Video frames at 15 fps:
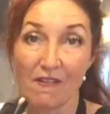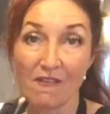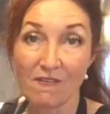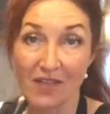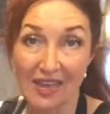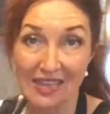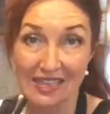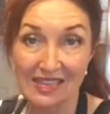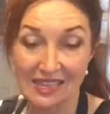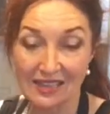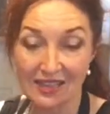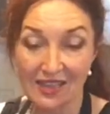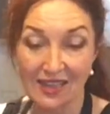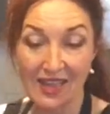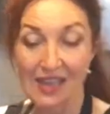venison
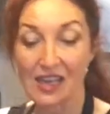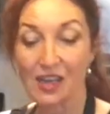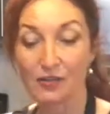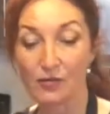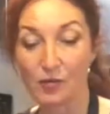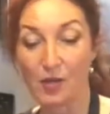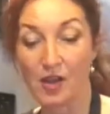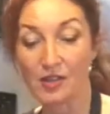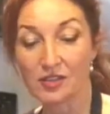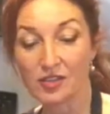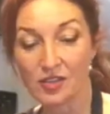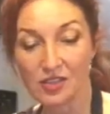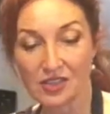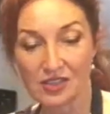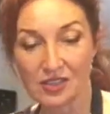that I get from
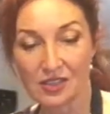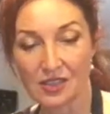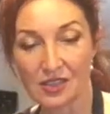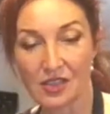hunters.